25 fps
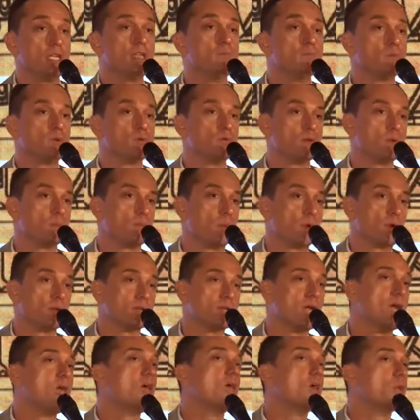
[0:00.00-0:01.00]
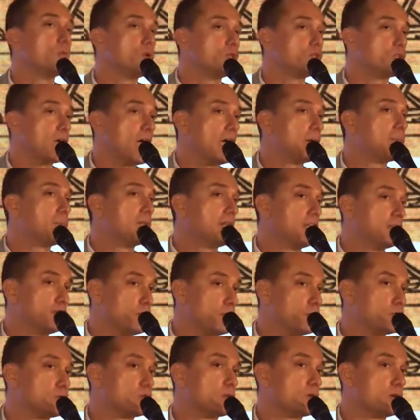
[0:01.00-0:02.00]
report, which I believe
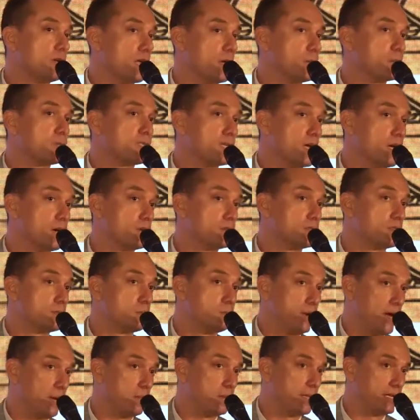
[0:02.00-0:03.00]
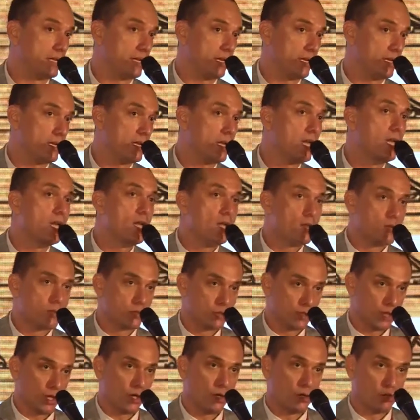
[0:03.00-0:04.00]
also comes out publicly.
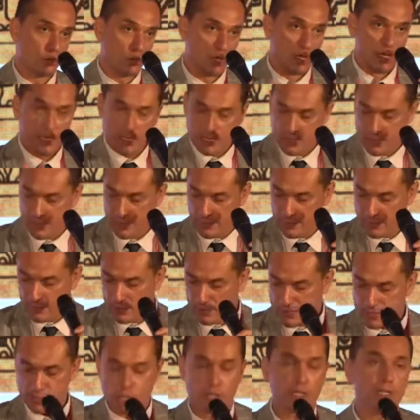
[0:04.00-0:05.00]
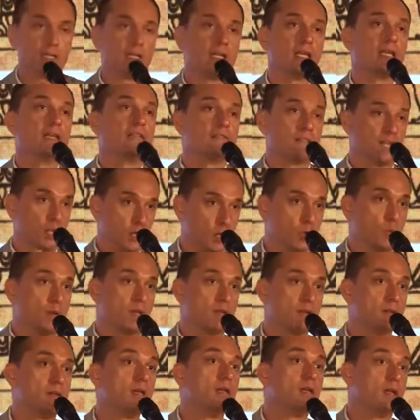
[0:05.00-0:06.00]
So certainly the
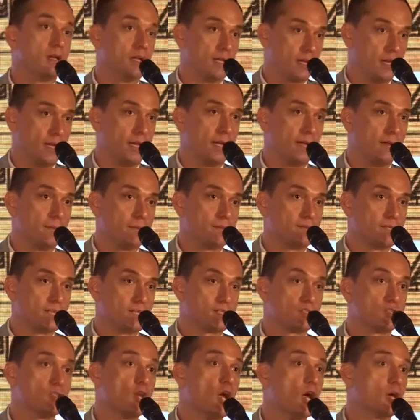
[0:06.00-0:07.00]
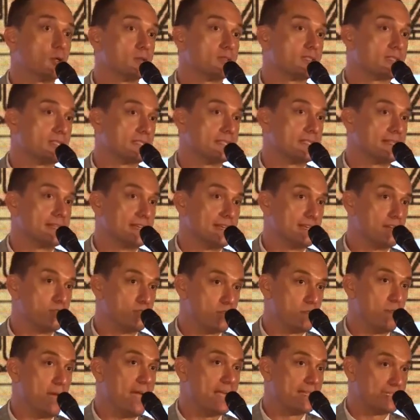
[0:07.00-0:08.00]
UN does not
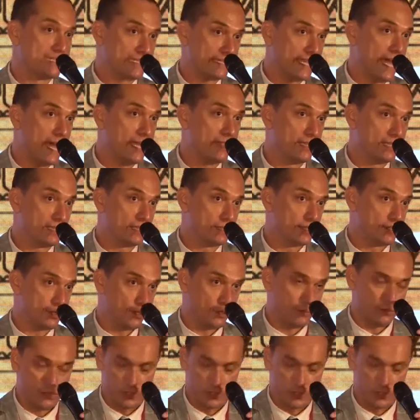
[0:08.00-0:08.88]
remain silent on